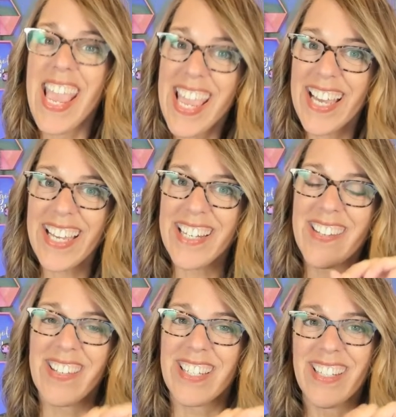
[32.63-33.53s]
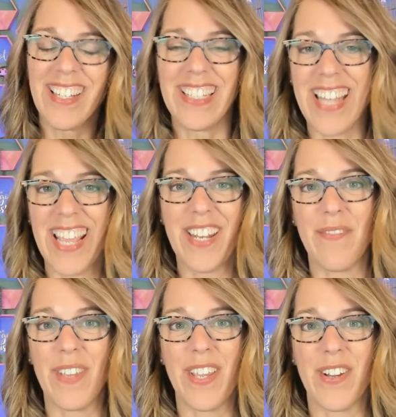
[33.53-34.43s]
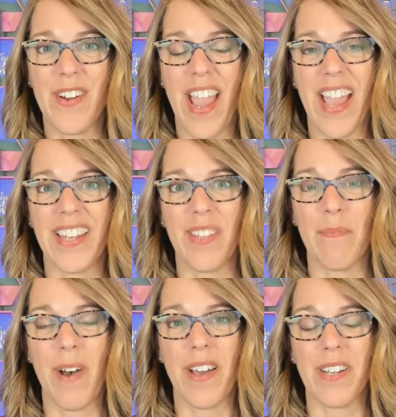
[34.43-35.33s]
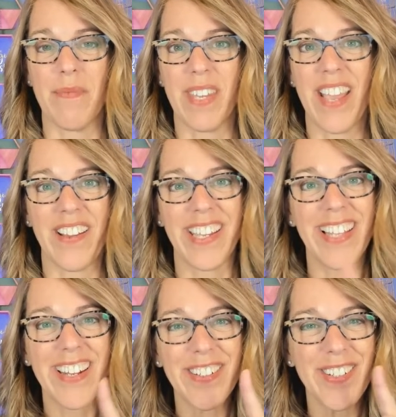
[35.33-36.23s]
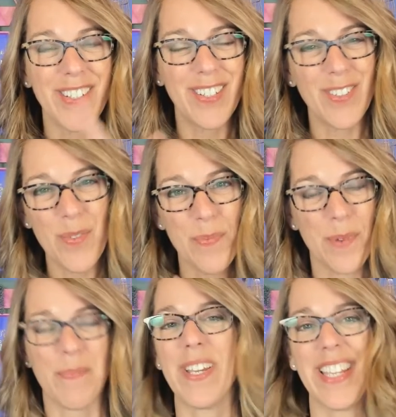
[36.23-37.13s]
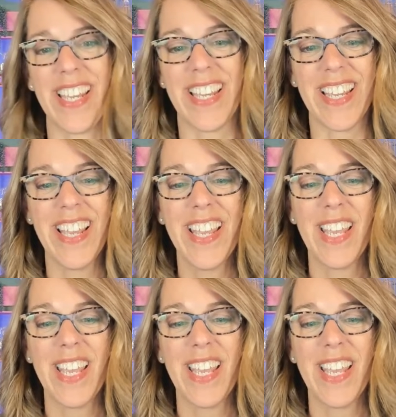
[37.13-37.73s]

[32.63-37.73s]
and this little negative here at the bottom. The calculator's super picky.